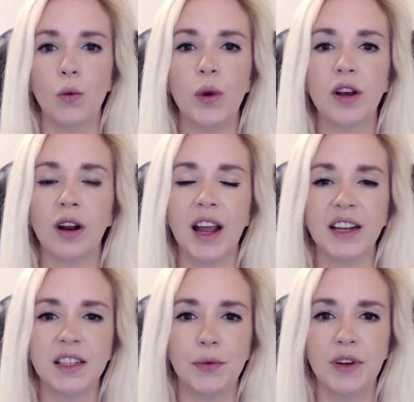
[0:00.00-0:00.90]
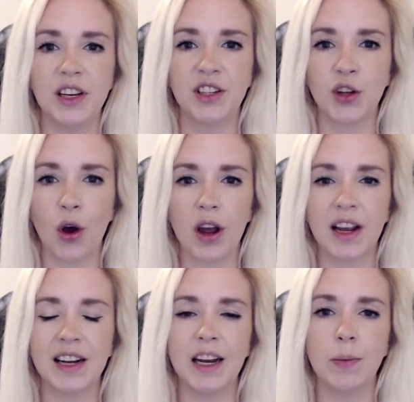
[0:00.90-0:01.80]
we collectively saw a
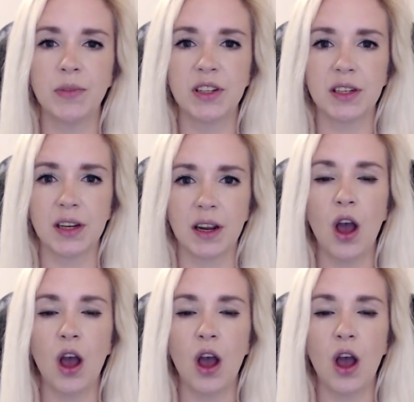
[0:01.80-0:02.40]
glimpse